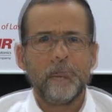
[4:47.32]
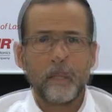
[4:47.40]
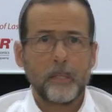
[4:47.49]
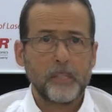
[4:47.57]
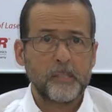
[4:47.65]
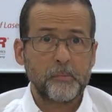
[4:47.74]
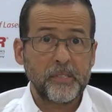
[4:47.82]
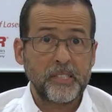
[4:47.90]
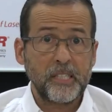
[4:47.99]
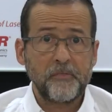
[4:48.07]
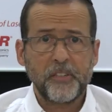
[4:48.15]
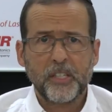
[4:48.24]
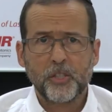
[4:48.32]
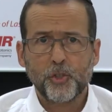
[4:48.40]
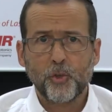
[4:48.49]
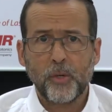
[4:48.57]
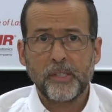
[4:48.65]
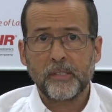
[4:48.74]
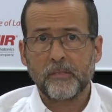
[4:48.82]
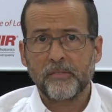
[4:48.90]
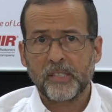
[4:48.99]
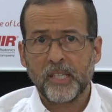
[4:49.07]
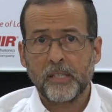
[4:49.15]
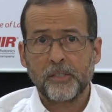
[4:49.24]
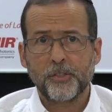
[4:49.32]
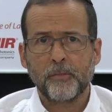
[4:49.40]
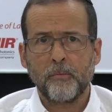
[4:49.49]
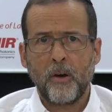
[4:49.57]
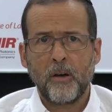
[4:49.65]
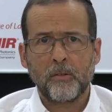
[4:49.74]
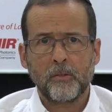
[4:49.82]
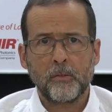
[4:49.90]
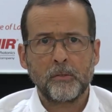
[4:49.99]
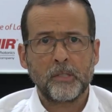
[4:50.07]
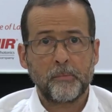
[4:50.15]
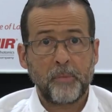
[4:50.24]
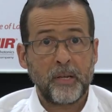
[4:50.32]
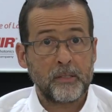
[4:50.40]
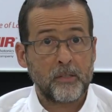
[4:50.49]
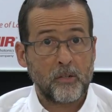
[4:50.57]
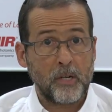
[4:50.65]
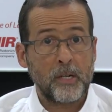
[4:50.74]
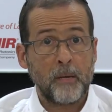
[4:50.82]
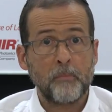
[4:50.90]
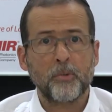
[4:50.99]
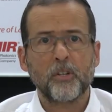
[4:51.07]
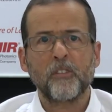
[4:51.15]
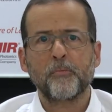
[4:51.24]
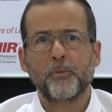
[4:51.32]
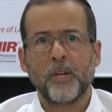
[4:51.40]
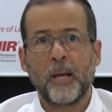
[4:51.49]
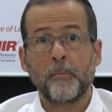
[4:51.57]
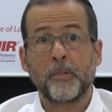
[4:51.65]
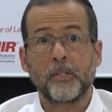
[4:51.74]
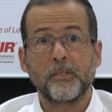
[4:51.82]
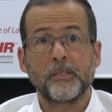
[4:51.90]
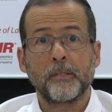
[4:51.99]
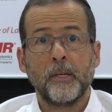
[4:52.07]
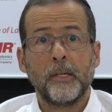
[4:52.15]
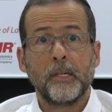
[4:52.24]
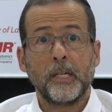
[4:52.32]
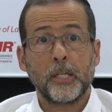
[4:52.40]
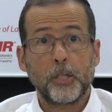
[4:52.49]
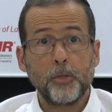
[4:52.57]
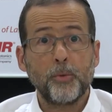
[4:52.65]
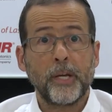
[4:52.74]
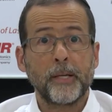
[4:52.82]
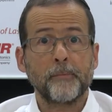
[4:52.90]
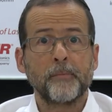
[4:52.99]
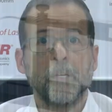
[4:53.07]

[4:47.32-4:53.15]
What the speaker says: The specific choice of sensor model depends on a number of parameters, including